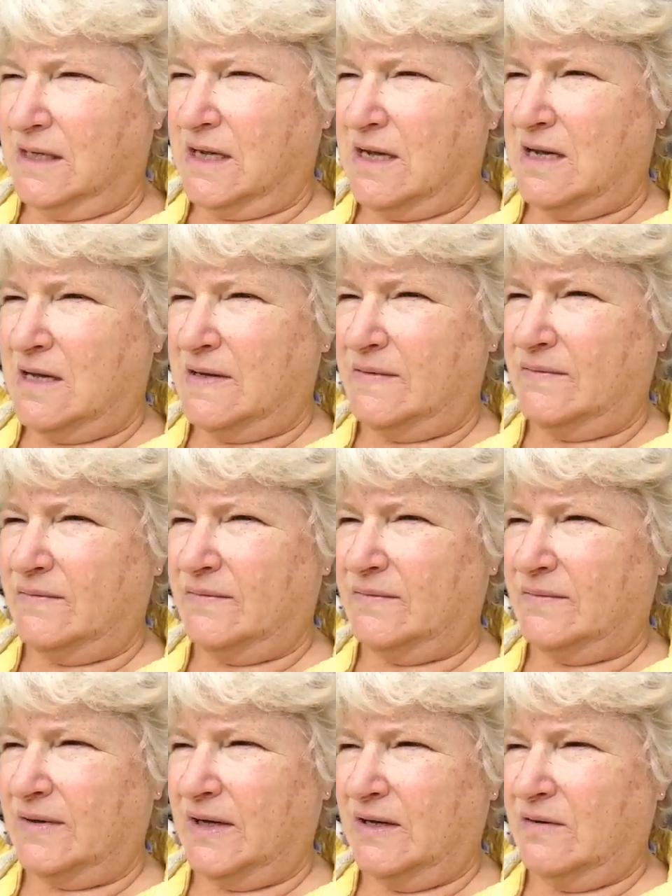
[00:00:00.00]

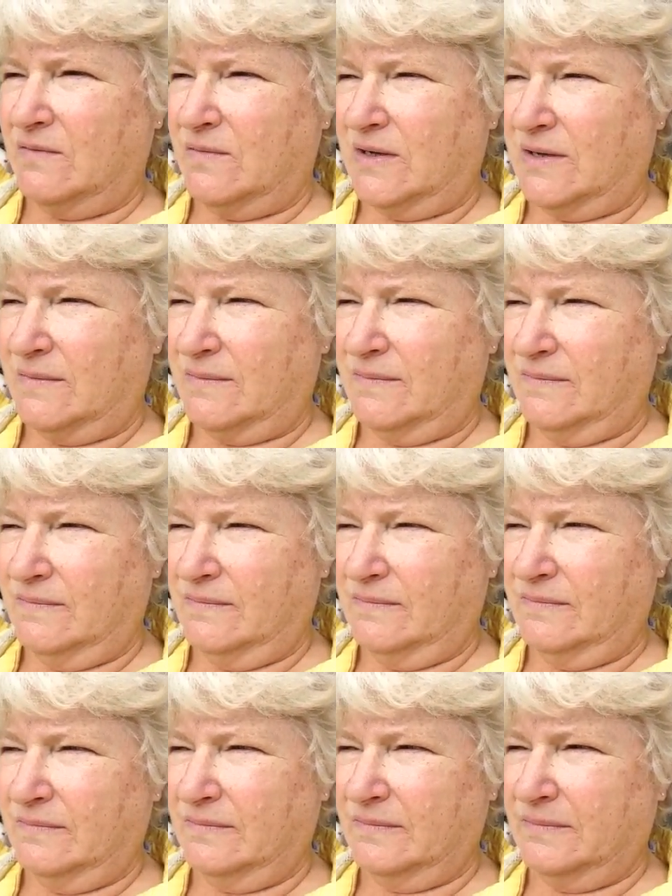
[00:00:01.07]
I don't want to
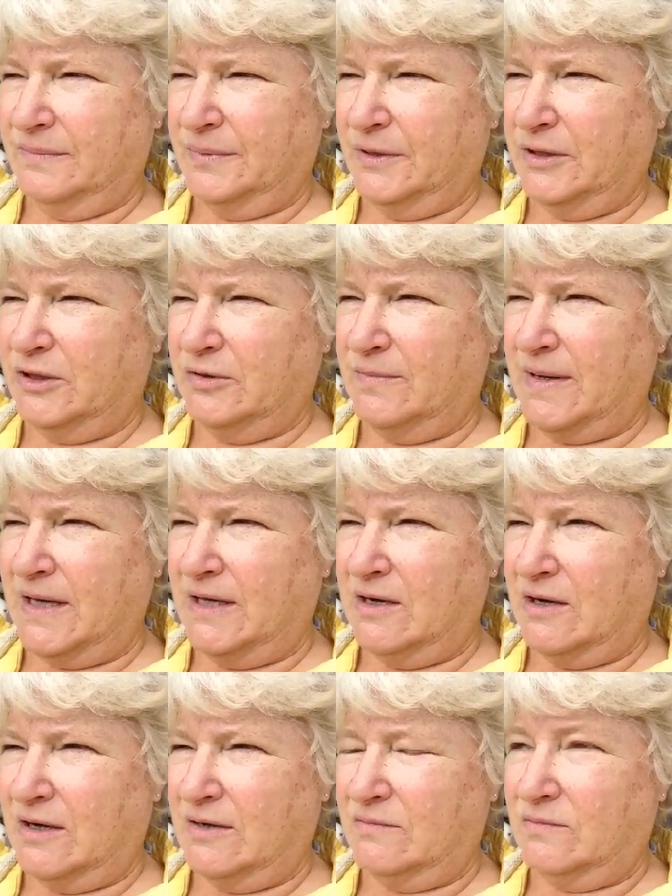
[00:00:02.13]
put too many
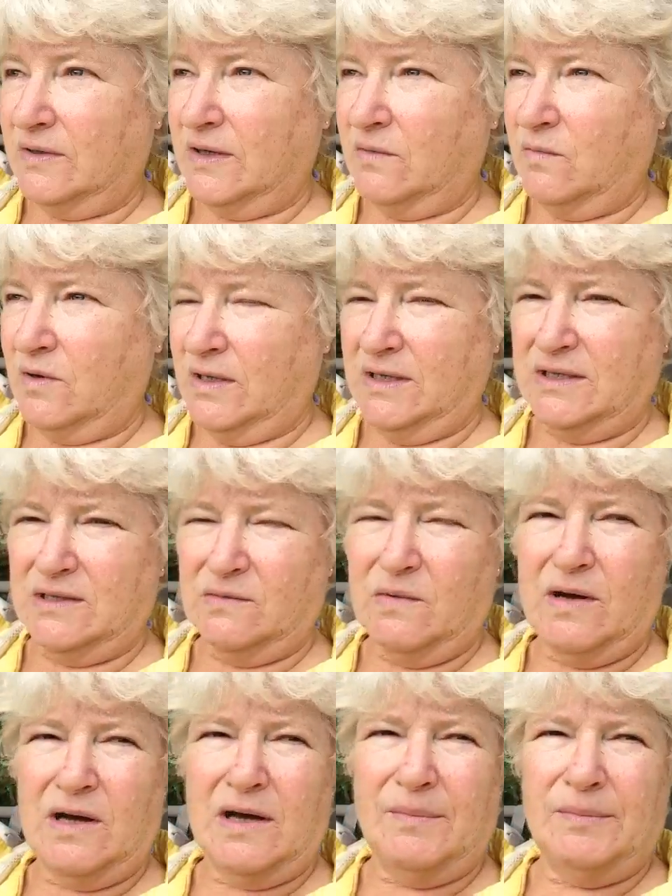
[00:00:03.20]
on at once. So
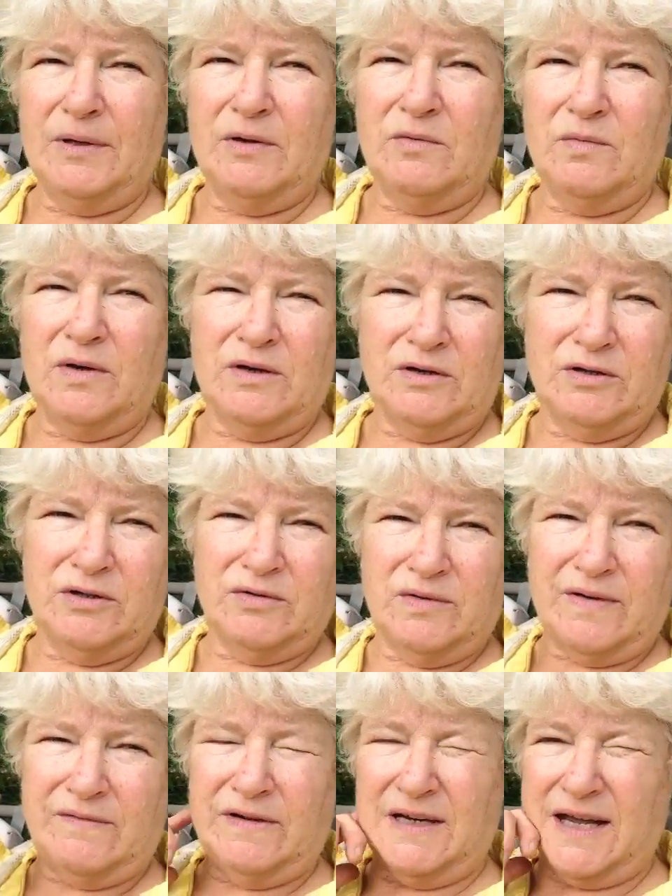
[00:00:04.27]
I'll upload one or two
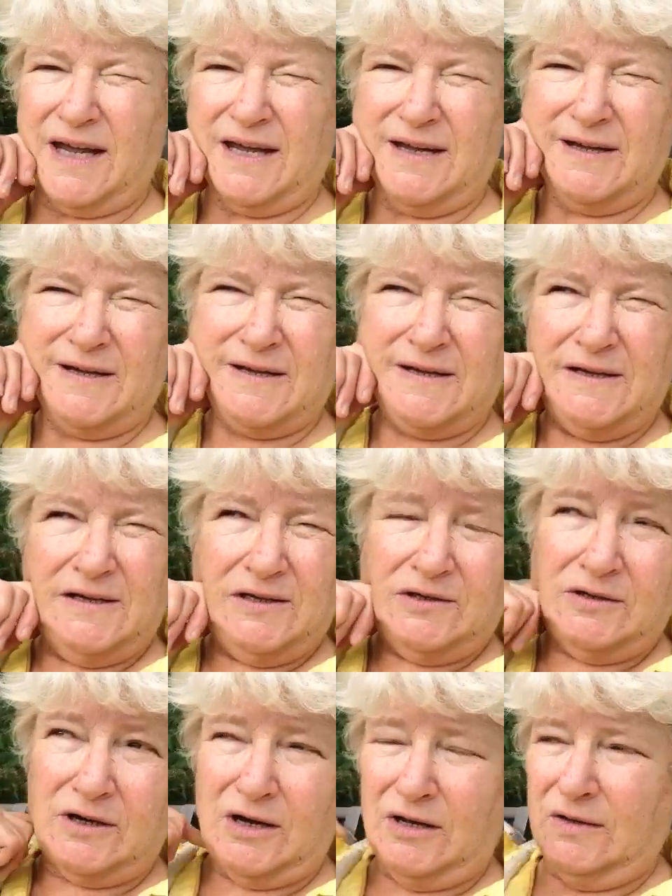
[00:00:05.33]
every day,
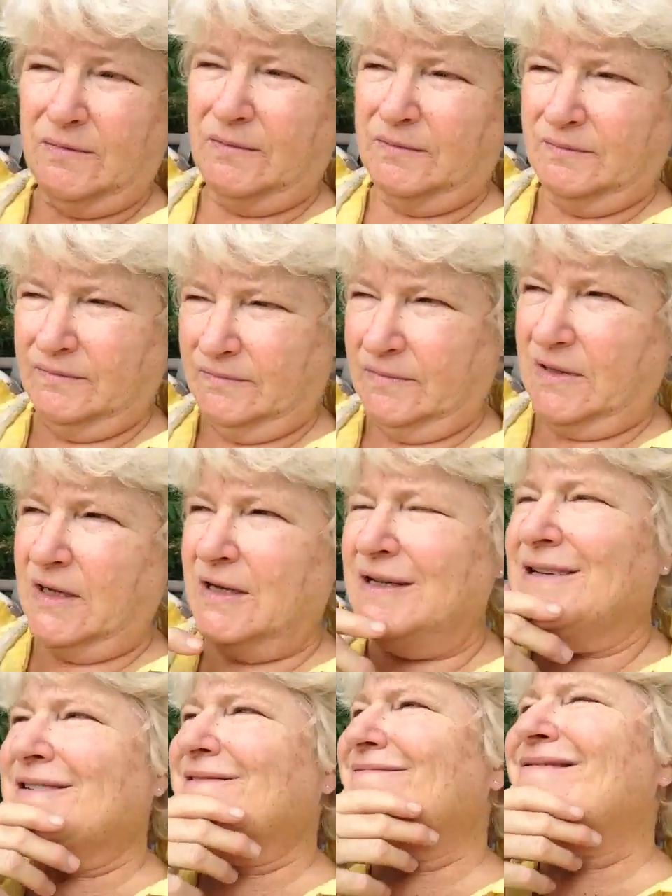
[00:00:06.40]
or I'll
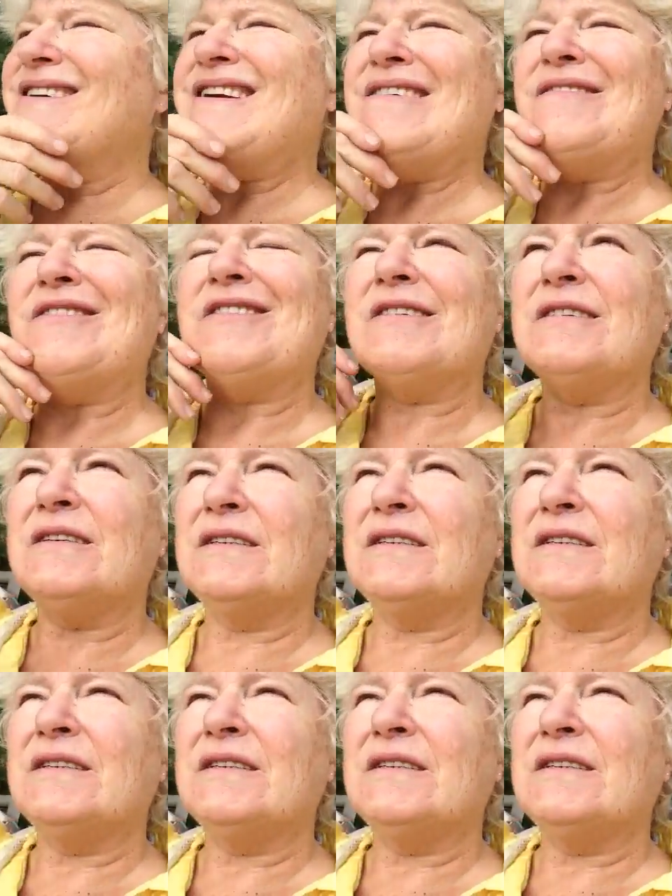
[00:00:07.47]
whatever.